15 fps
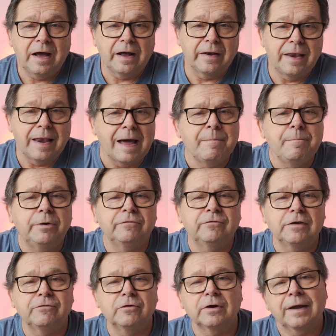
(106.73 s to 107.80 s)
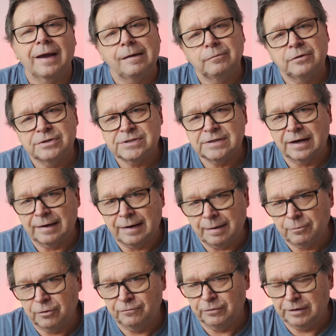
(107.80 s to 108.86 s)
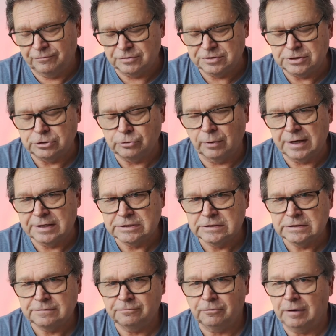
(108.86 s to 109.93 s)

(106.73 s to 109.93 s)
a number of different cameras in a number of different situations,